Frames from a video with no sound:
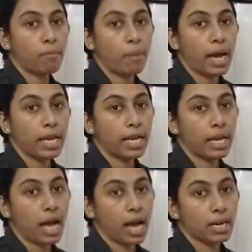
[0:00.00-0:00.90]

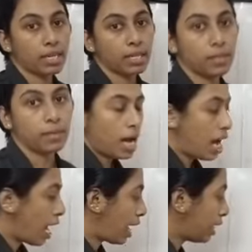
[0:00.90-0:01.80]
minor arc.
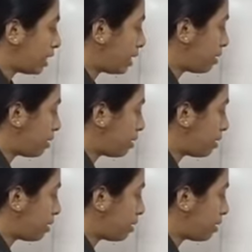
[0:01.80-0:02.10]
And